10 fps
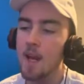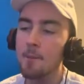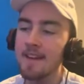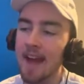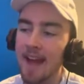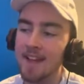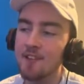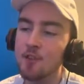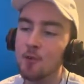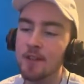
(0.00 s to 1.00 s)
I mean, I
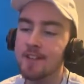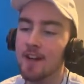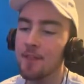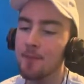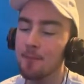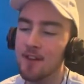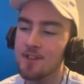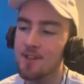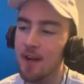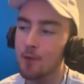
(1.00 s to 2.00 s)
guess there's really nothing
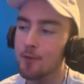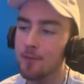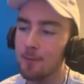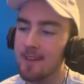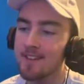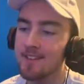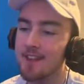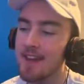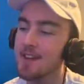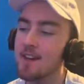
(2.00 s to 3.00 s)
much else for me to
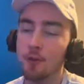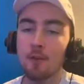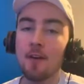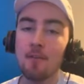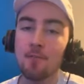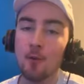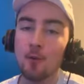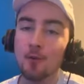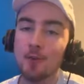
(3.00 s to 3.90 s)
say. So without further ado